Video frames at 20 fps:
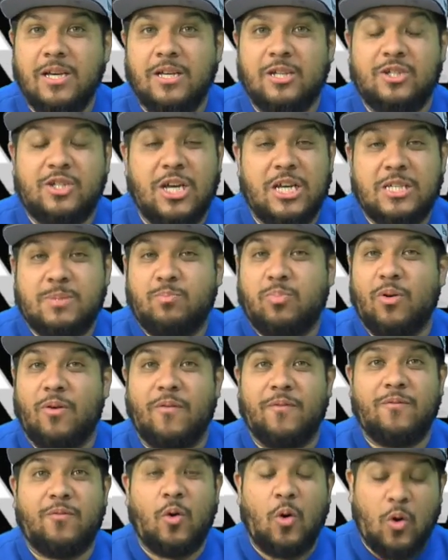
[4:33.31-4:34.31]
just
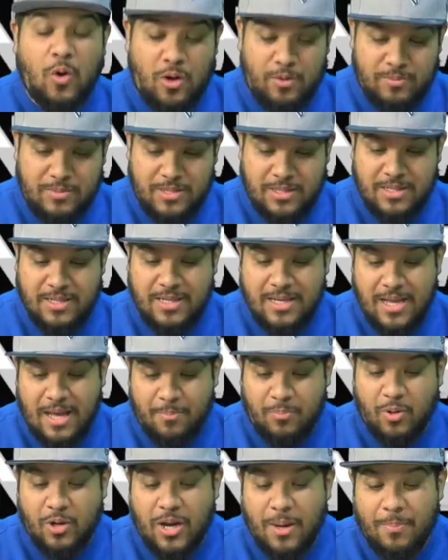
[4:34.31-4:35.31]
performed. I
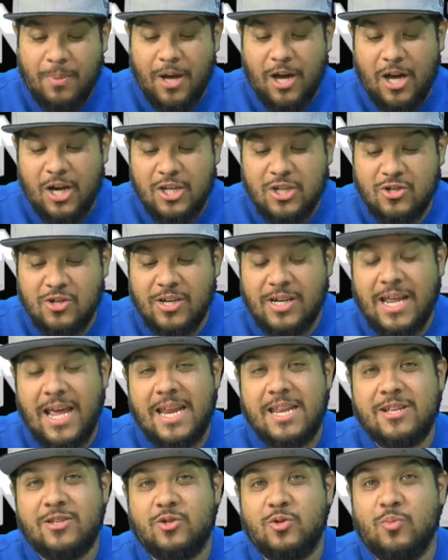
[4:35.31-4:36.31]
put up
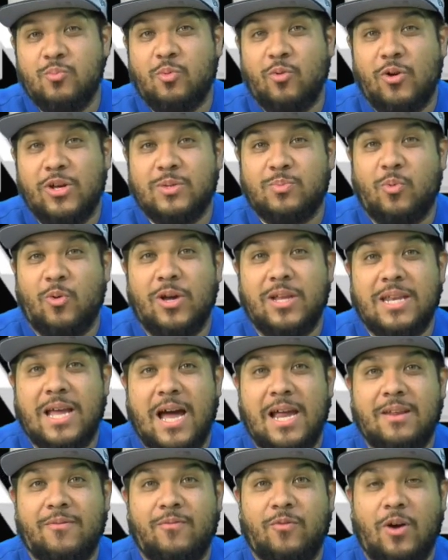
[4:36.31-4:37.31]

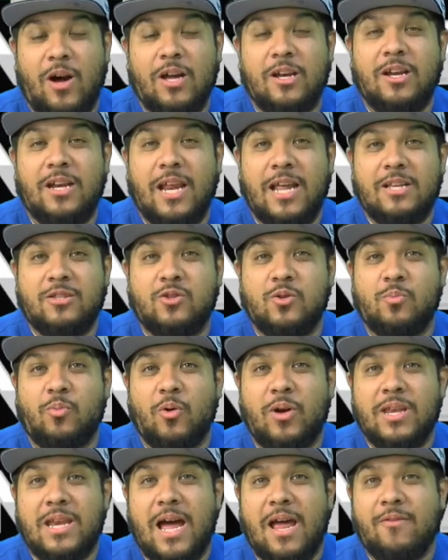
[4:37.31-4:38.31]

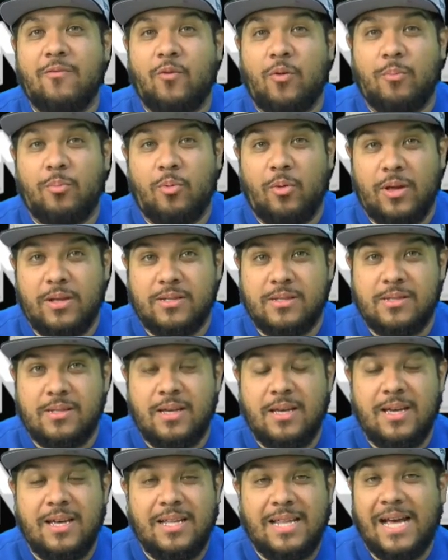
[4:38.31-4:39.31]
182.94 points.
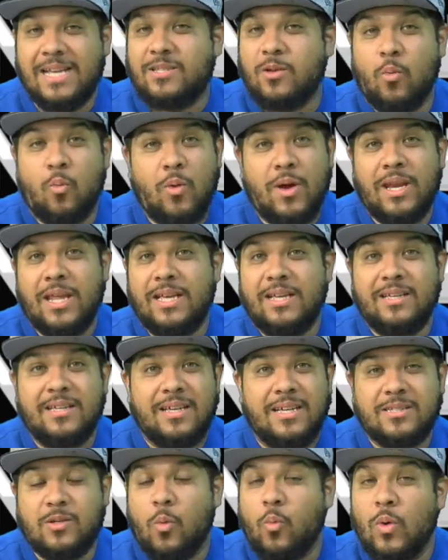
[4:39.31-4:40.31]
That's a winning
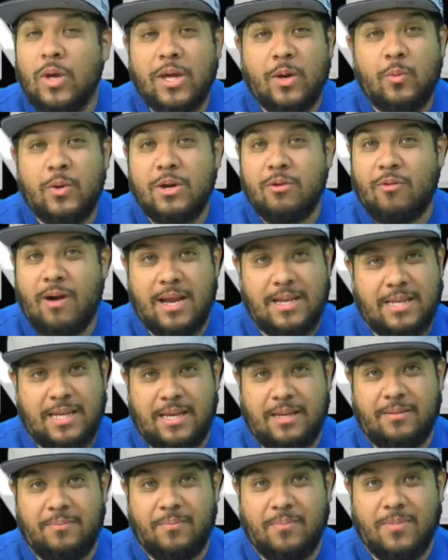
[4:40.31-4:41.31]
week right
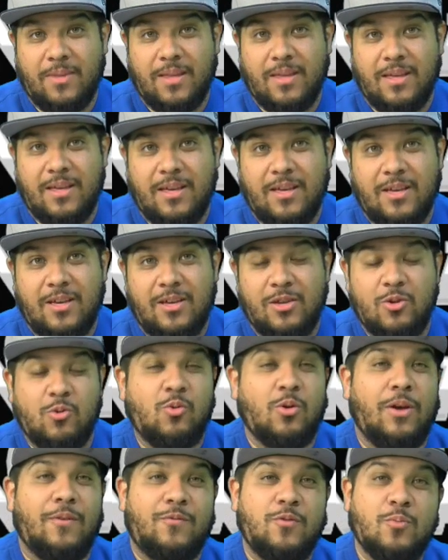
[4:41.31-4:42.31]
there.
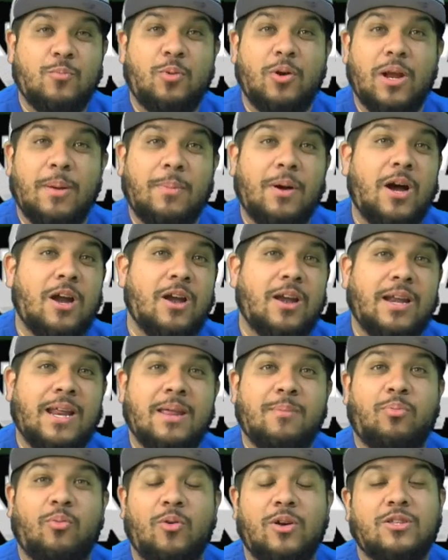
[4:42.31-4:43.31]
If you put up
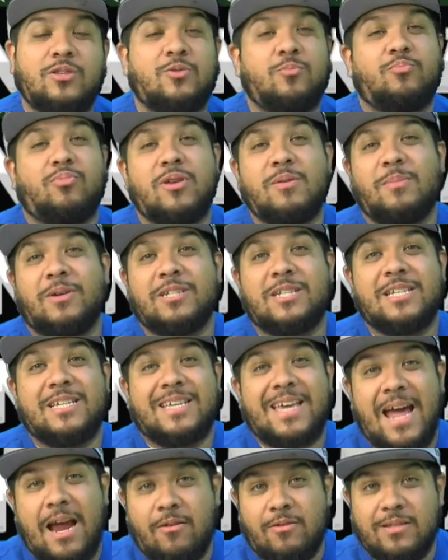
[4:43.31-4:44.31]
180 points, you pretty much
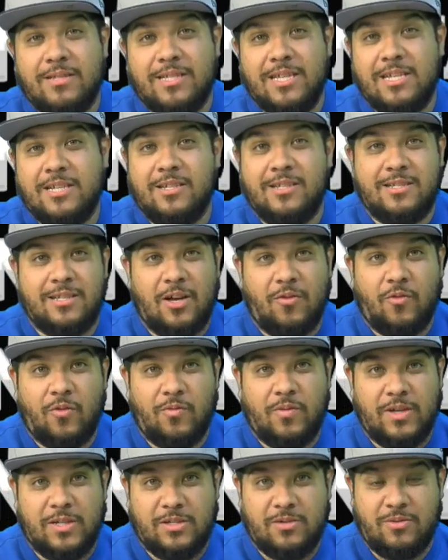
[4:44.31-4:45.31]
guaranteed yourself a
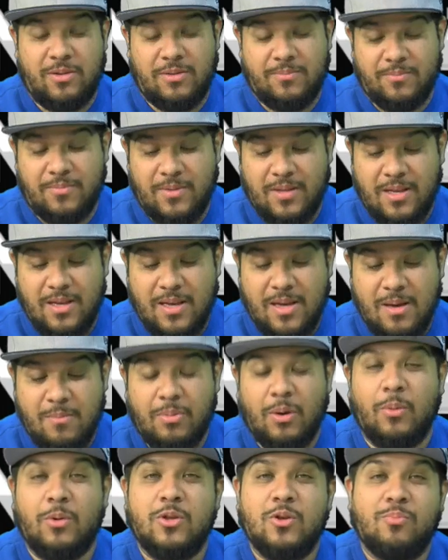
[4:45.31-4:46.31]
victory.
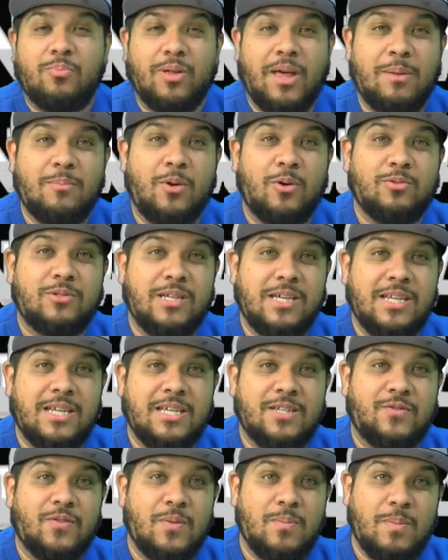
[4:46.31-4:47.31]
But when you play Mo
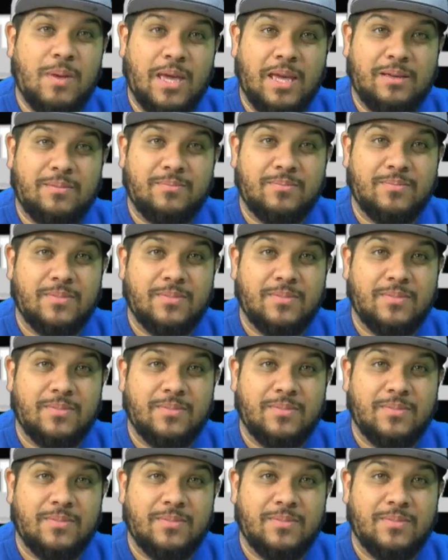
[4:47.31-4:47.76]
TDs for me,